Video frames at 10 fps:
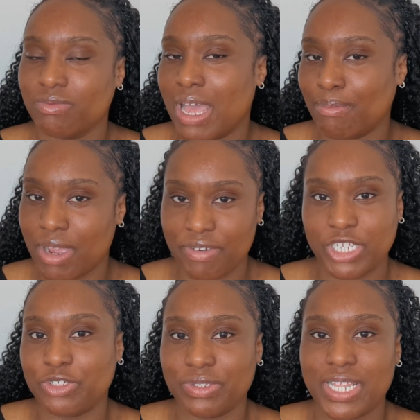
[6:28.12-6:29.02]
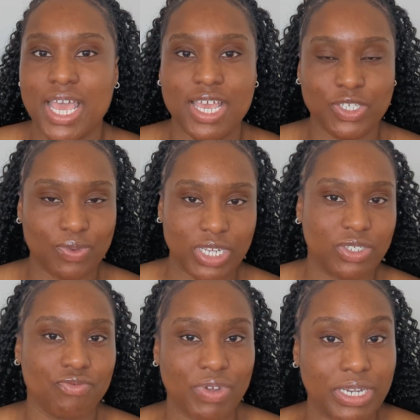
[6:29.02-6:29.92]
I'm currently doing that as well
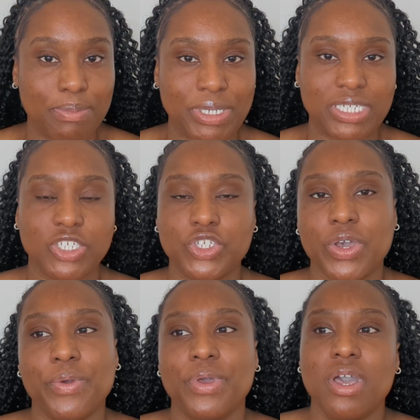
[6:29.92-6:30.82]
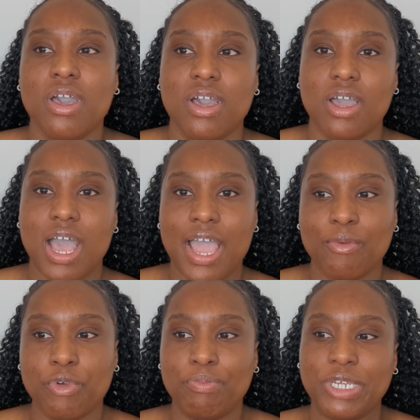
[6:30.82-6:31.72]
as running the business. So
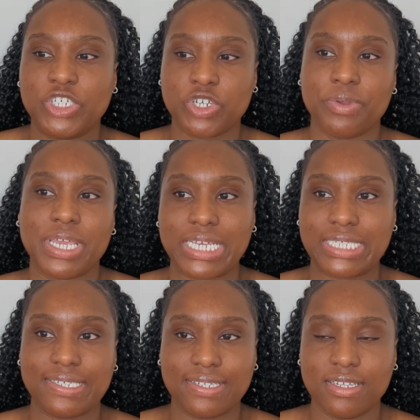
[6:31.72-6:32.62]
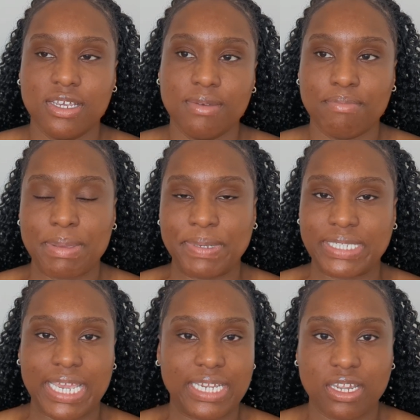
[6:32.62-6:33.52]
I will be showcasing maybe
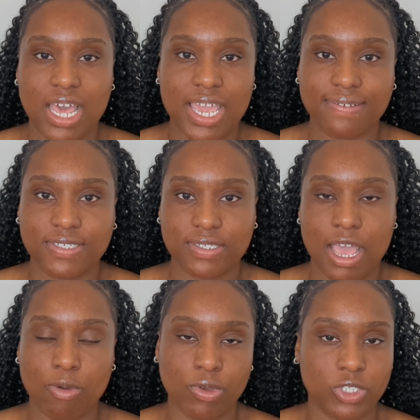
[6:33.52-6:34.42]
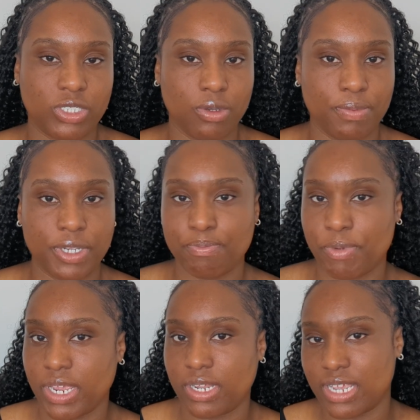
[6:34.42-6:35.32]
day in the lives. I will still be
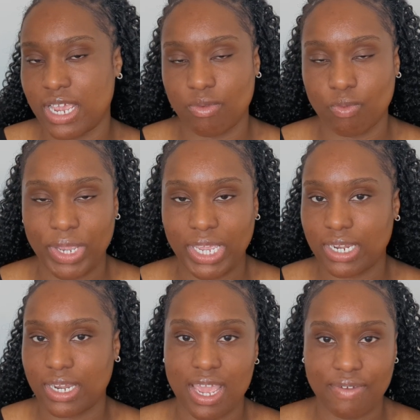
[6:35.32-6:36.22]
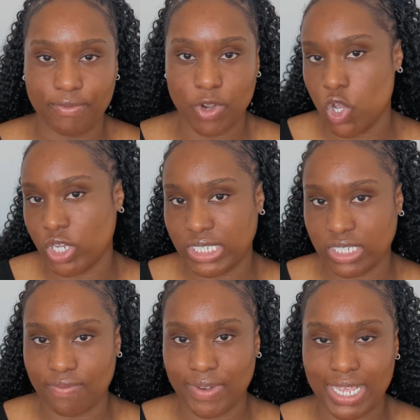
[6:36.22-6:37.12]
bringing day week in the life vlogs and
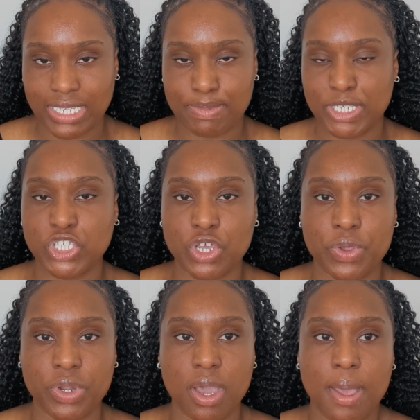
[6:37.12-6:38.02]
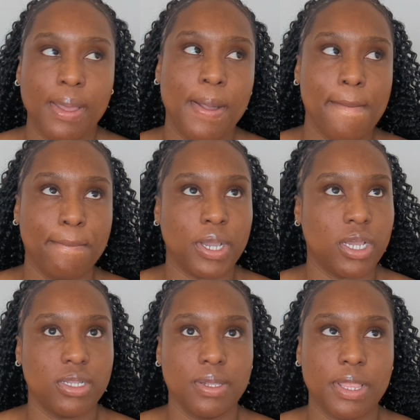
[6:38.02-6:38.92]
stuff like that as a business owner,
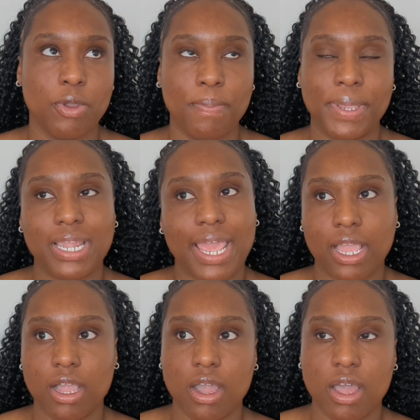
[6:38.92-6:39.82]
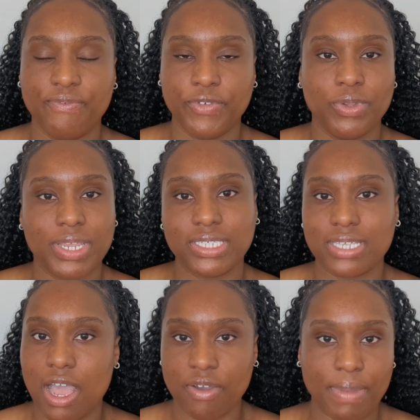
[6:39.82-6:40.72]
but it will be like a few
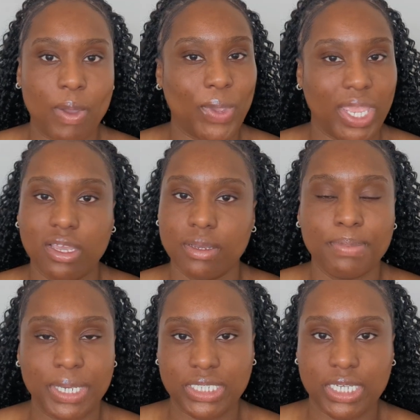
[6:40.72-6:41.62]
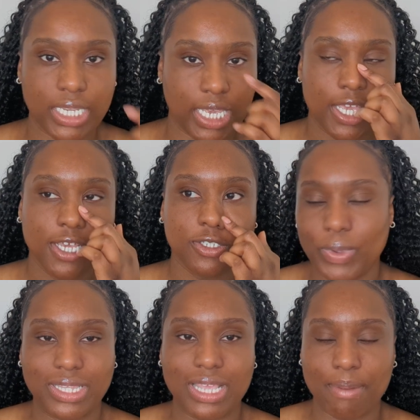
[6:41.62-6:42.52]
days out of my week. Basically the
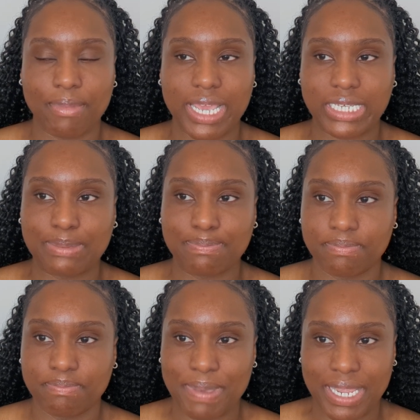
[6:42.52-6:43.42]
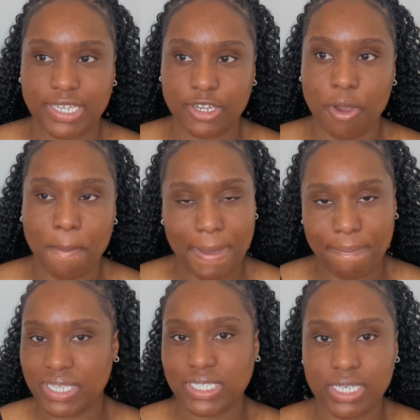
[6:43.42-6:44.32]
week that I'm like spending on my
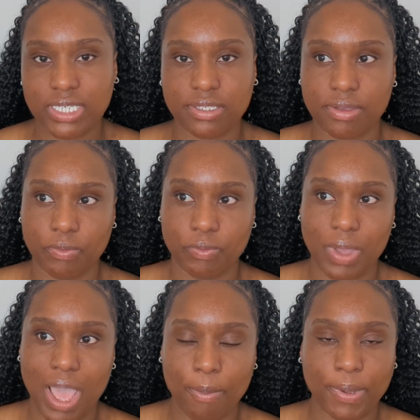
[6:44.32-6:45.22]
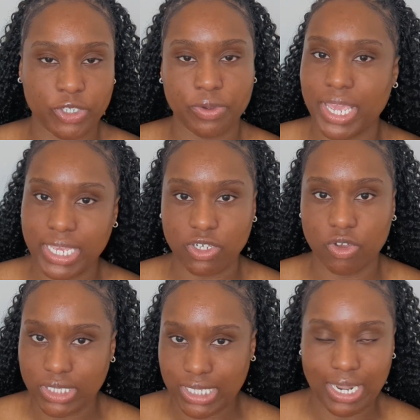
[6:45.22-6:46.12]
business, I'll be showcasing
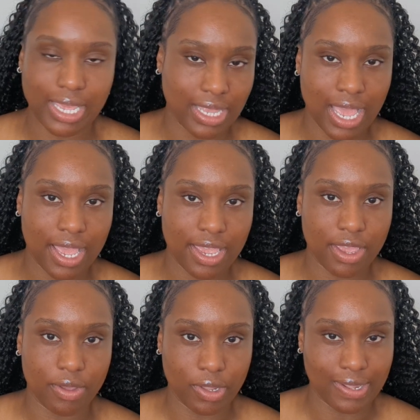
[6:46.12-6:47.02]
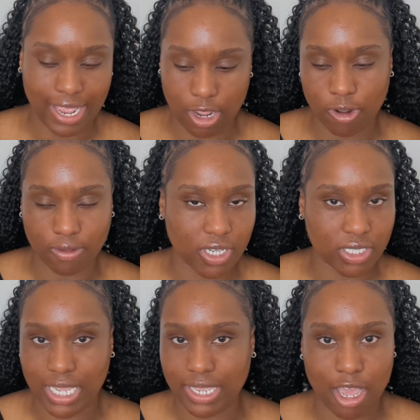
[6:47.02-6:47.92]
content like that, like a lot of
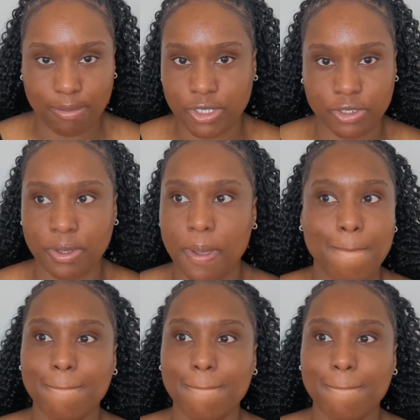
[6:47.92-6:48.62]
tasks that I get up to,